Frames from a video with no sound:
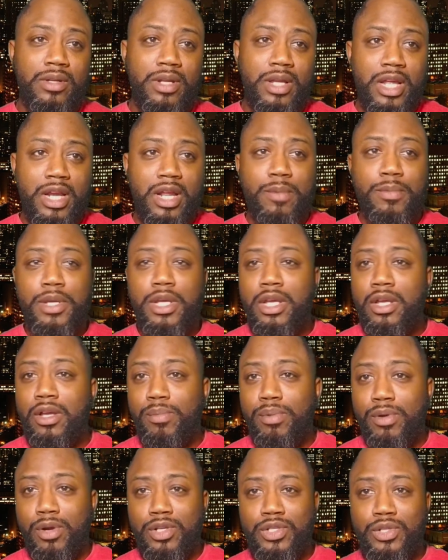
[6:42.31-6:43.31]
And I mean, a
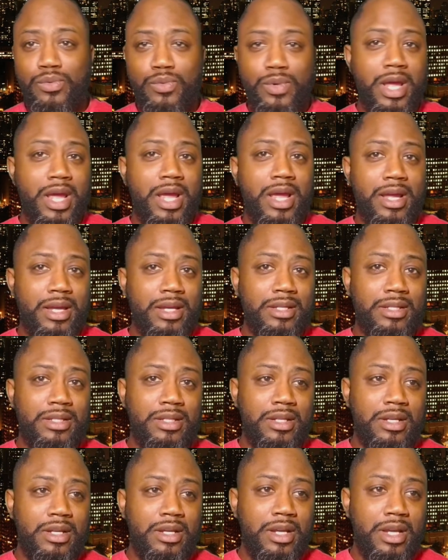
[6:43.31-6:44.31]
person who
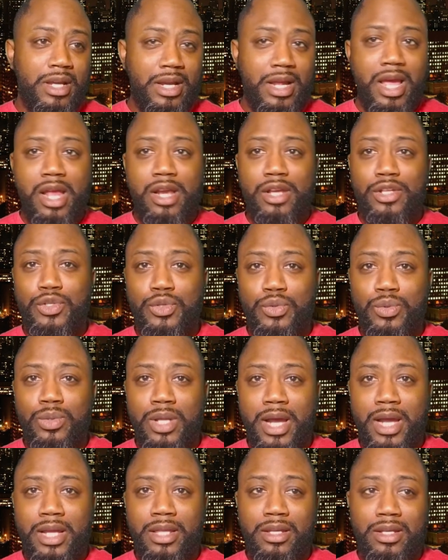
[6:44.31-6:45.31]
has an attitude
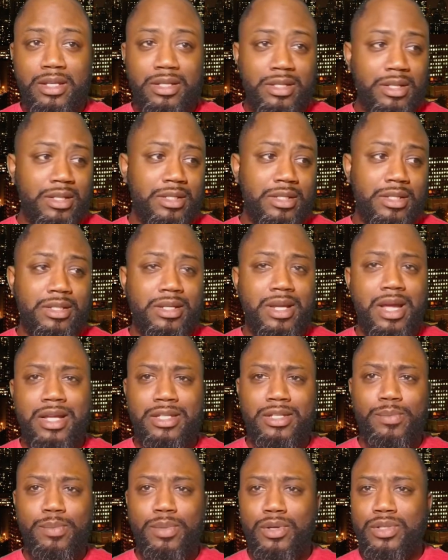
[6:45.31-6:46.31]
like this, this is not
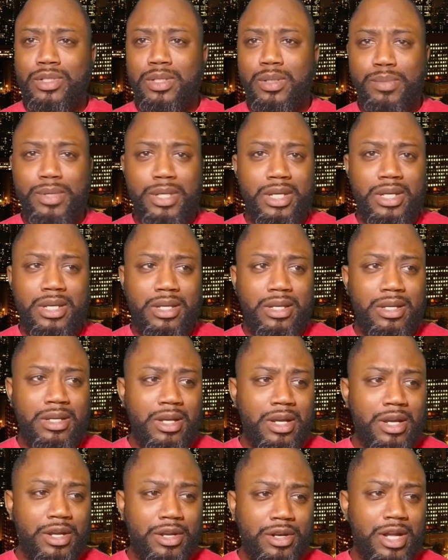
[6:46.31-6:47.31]
supposed to be,
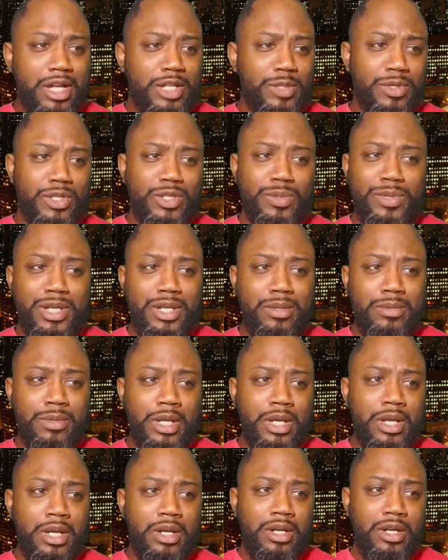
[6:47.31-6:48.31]
you're not supposed to be
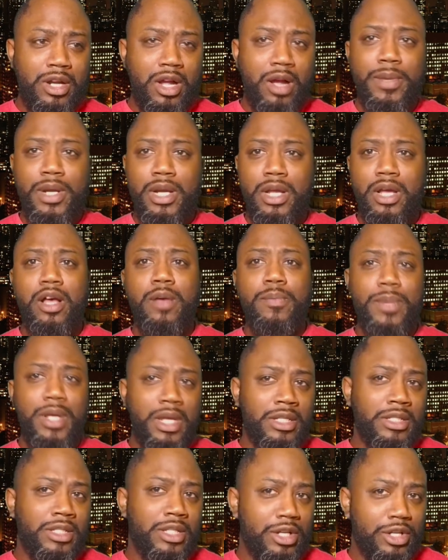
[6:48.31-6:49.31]
coming up
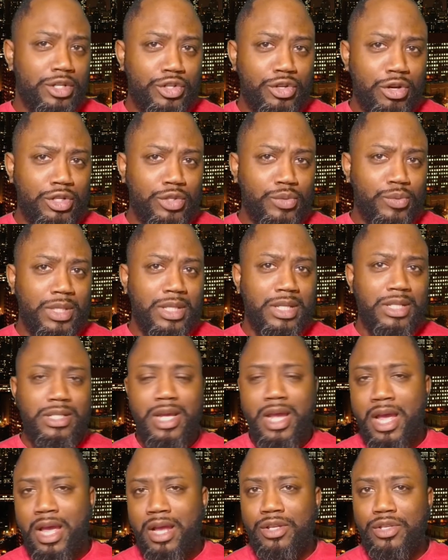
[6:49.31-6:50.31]
into the church with this
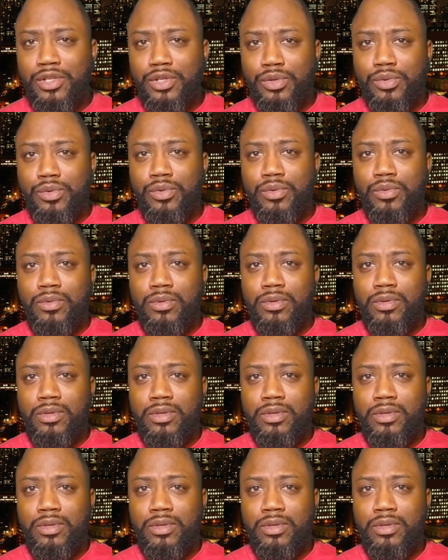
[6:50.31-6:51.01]
attitude.